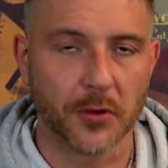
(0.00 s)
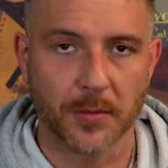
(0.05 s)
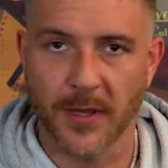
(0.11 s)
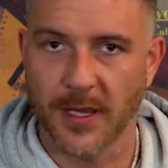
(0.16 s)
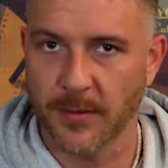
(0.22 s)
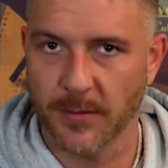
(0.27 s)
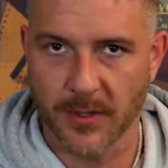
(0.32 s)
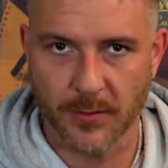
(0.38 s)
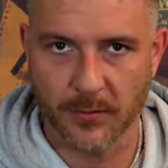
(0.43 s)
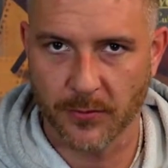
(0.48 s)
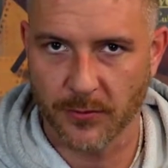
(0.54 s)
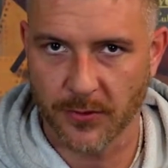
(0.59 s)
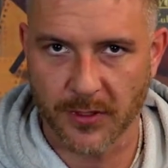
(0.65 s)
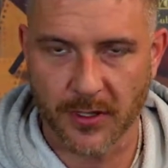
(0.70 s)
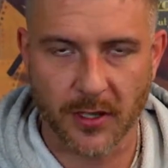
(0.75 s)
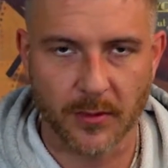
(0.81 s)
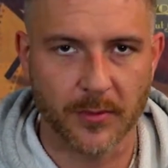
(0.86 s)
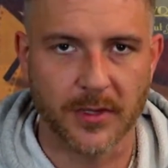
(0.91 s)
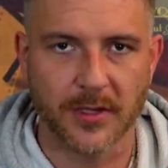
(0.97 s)
to pay people to
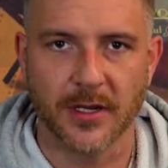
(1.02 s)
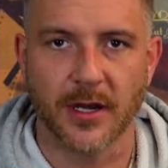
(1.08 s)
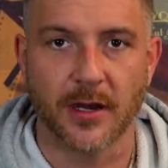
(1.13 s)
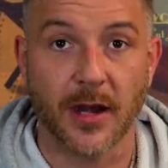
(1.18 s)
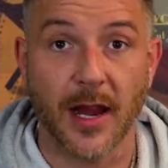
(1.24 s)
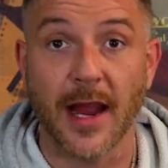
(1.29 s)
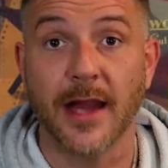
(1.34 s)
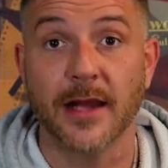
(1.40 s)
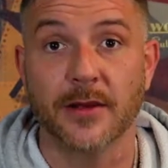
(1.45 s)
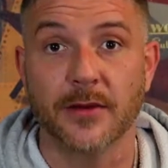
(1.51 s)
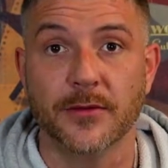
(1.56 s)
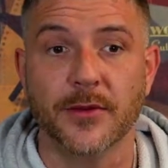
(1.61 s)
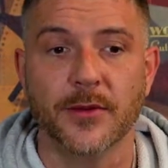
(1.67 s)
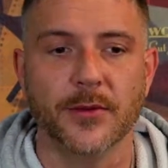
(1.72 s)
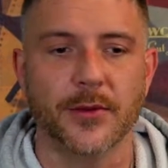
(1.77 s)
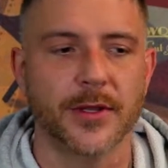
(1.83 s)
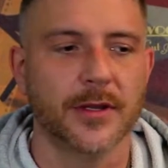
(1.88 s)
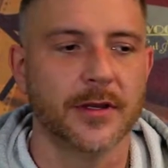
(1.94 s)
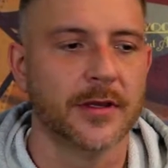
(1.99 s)
come in there. I had to
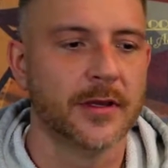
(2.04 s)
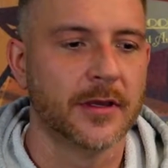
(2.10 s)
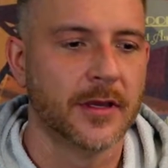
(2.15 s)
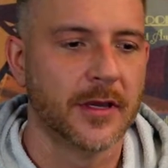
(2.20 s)
do it.